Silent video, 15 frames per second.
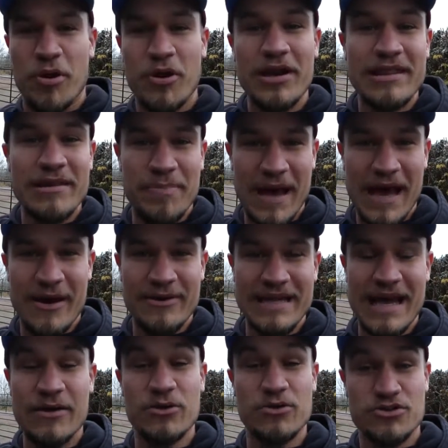putting the power
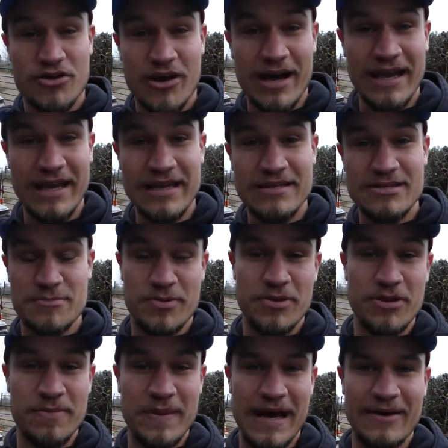down, or trying to put
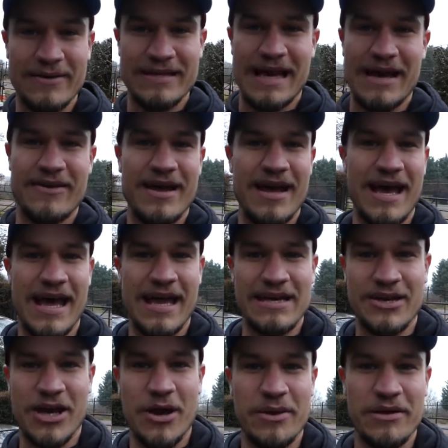the power down,
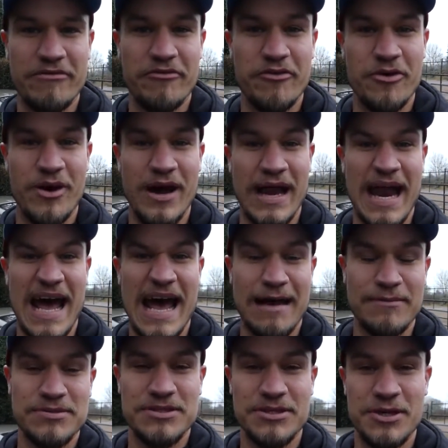and going for an
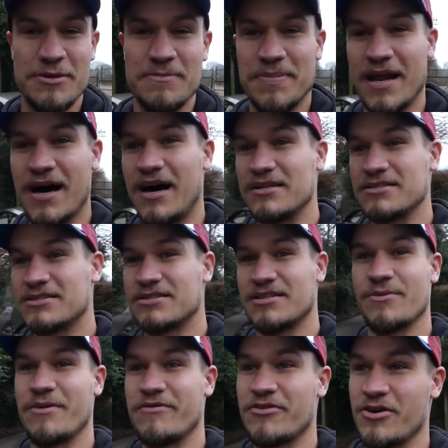absolute blast. So
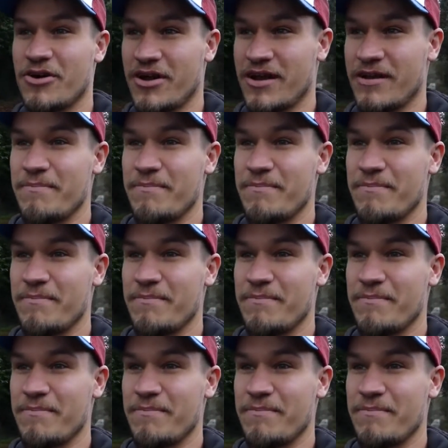we've got an